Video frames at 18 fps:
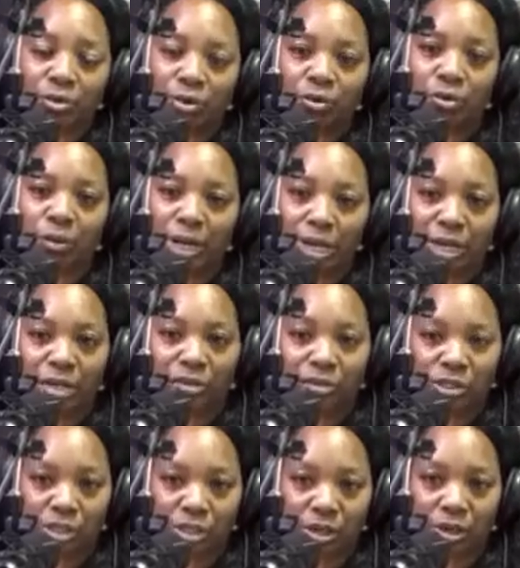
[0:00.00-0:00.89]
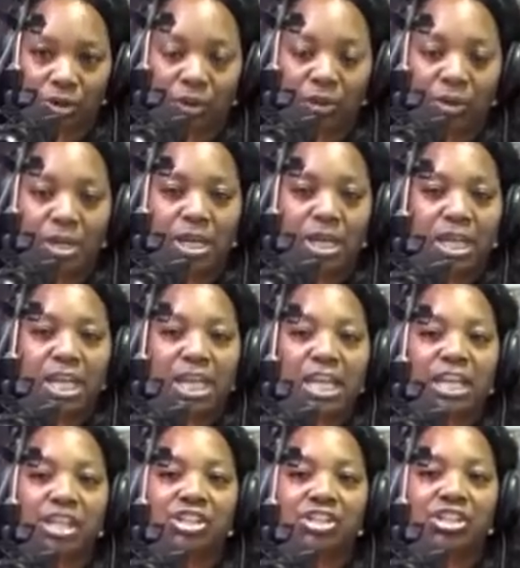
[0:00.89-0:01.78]
Thorne radio show
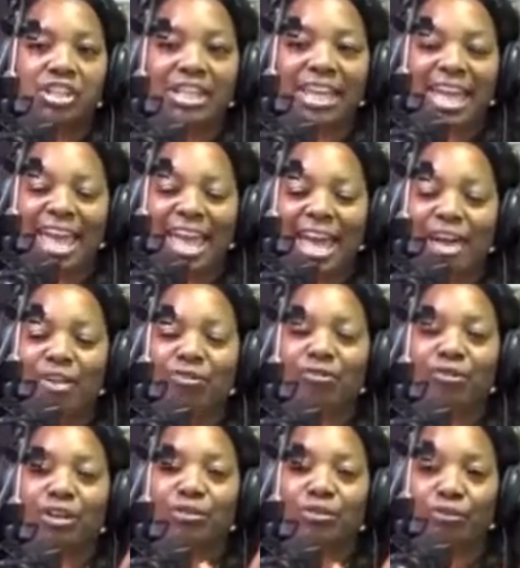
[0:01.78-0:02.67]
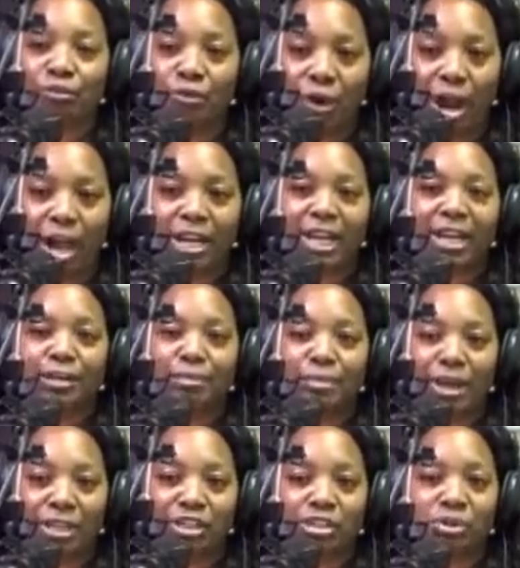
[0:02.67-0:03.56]
each and every Friday.
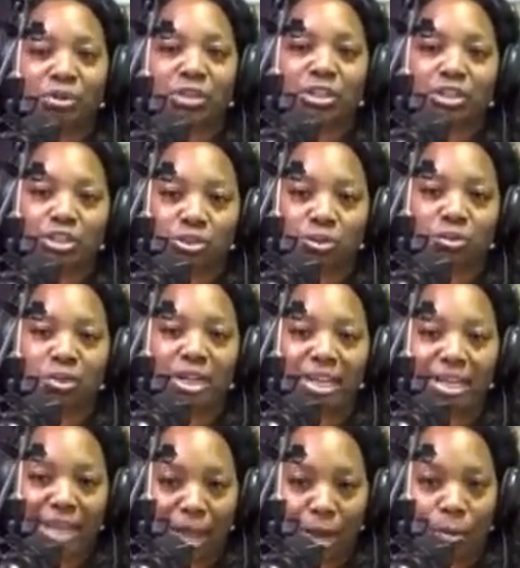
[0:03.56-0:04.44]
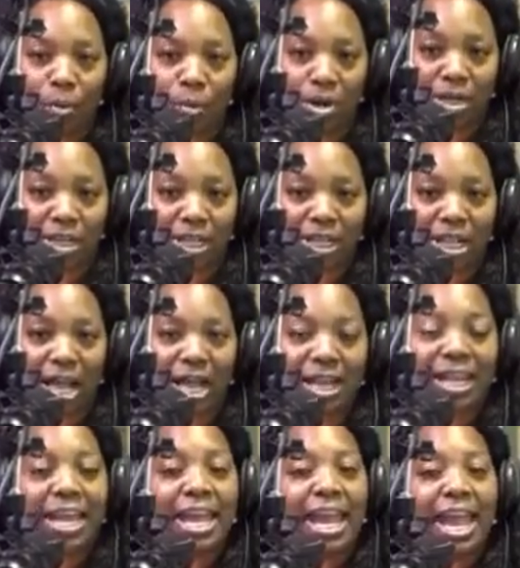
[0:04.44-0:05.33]
Make sure to tune in at one
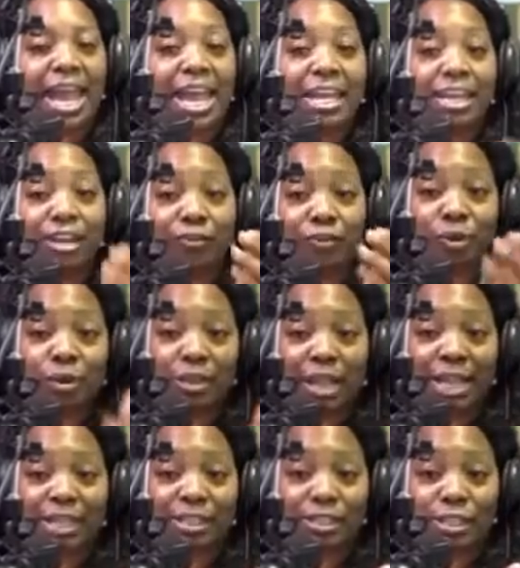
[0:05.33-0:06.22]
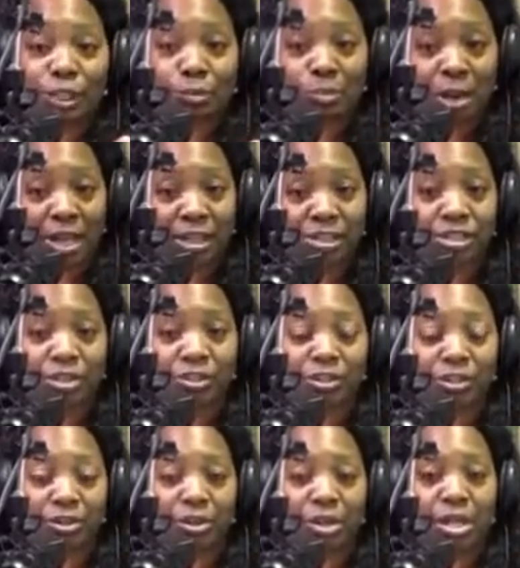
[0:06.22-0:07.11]
o'clock. And if you would like to
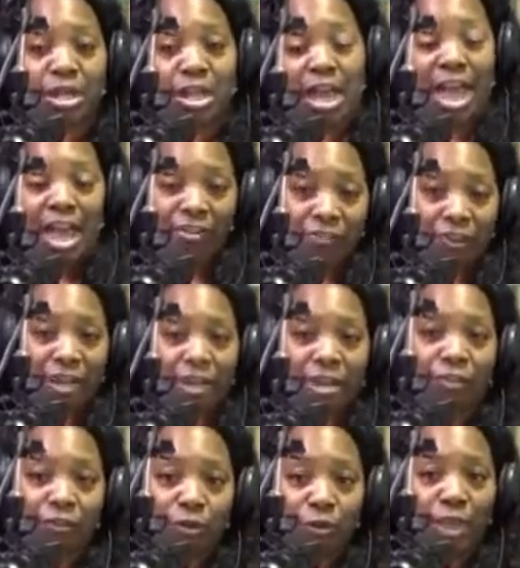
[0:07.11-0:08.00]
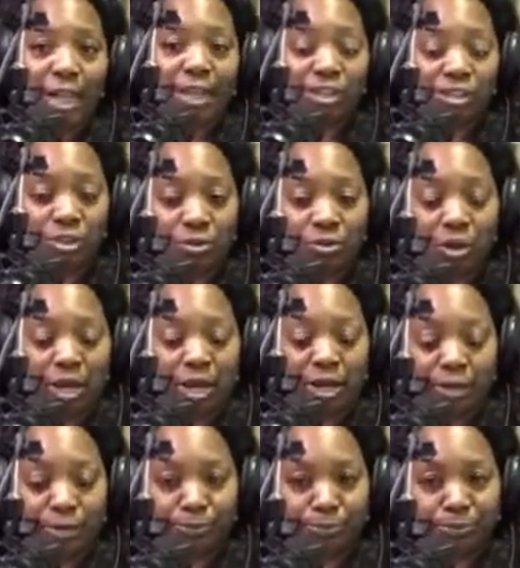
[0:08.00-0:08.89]
sponsor, have a, if you like to,
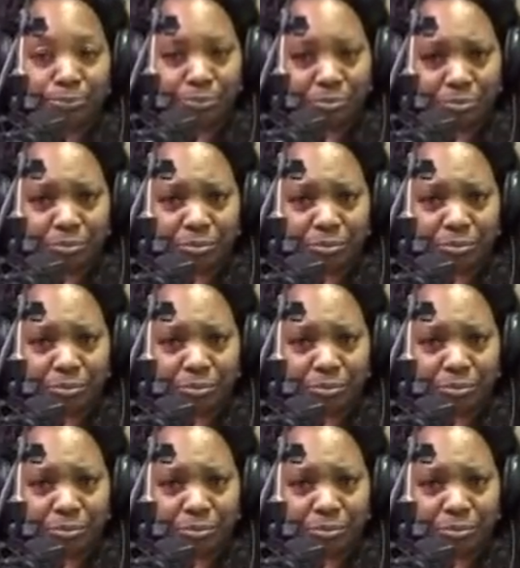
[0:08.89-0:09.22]
um,